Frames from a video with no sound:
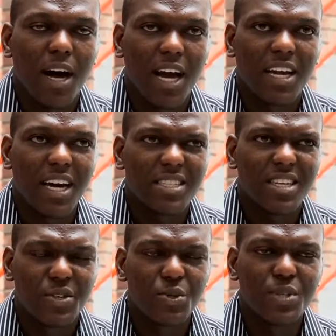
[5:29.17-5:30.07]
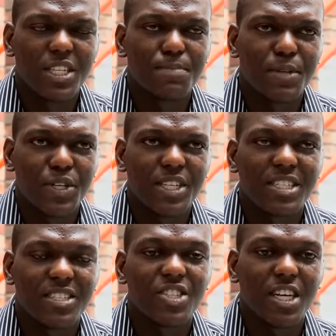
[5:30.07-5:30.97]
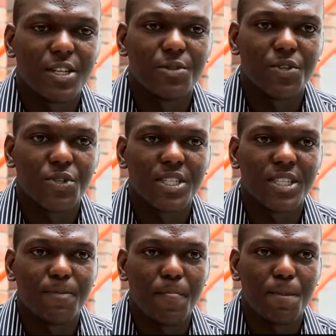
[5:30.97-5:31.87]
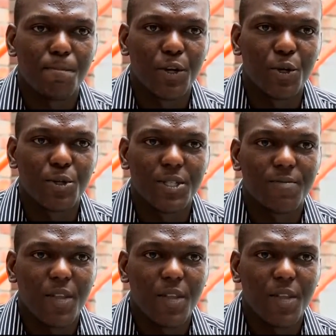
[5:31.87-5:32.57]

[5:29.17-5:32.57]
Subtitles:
I got a good experience in Sharda University because